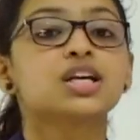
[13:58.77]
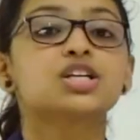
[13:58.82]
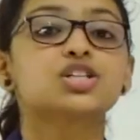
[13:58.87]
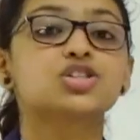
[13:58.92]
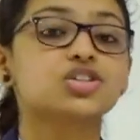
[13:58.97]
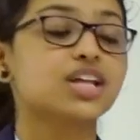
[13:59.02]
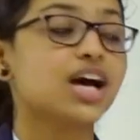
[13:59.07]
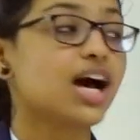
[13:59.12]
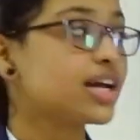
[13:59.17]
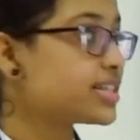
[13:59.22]
So
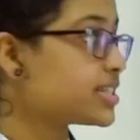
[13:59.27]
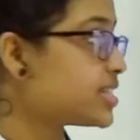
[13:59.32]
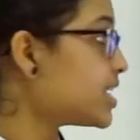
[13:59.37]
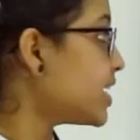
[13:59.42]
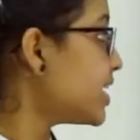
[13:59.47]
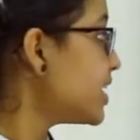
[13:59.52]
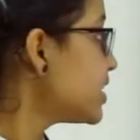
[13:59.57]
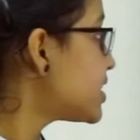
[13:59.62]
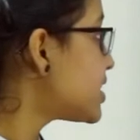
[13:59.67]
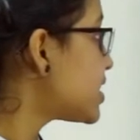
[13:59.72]
the answer
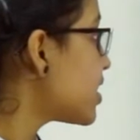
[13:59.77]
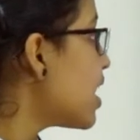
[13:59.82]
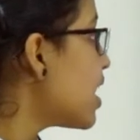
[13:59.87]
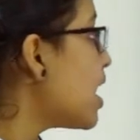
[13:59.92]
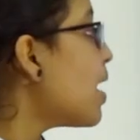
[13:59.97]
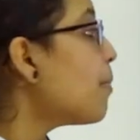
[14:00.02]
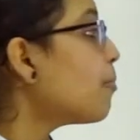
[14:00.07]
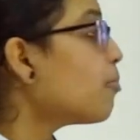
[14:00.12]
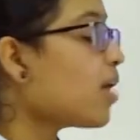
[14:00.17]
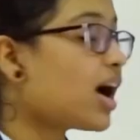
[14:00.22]
is,
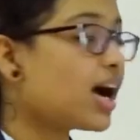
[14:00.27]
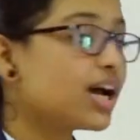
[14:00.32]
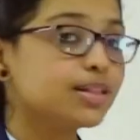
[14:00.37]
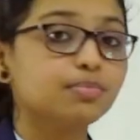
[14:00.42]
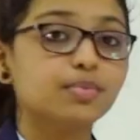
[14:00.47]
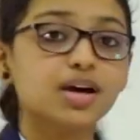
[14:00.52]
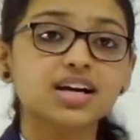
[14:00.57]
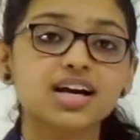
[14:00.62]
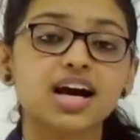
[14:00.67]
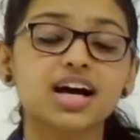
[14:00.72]

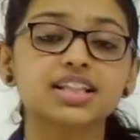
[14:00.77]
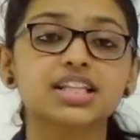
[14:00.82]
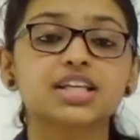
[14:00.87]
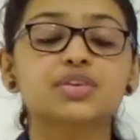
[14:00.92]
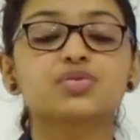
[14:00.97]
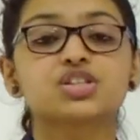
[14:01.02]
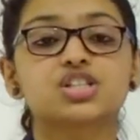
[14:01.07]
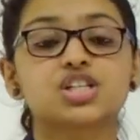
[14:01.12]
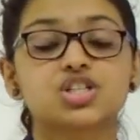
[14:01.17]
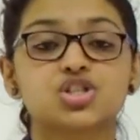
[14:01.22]
Mahatma Gandhi
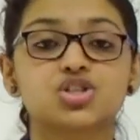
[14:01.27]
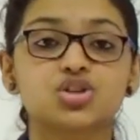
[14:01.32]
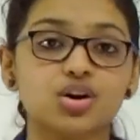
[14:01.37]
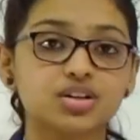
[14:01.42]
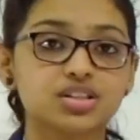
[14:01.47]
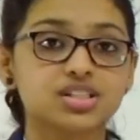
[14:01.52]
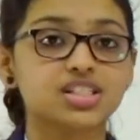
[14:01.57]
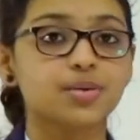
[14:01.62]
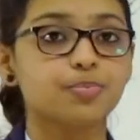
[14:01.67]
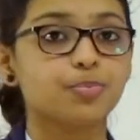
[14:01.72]
was a
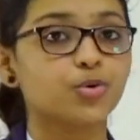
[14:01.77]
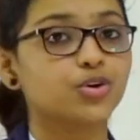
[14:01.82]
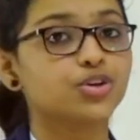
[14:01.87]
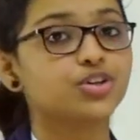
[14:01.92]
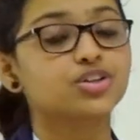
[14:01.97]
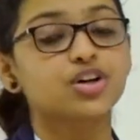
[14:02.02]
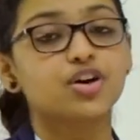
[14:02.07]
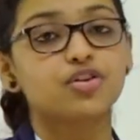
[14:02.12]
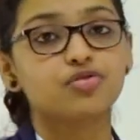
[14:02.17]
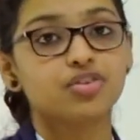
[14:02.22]
staunch
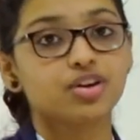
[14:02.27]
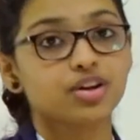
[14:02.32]
supporter of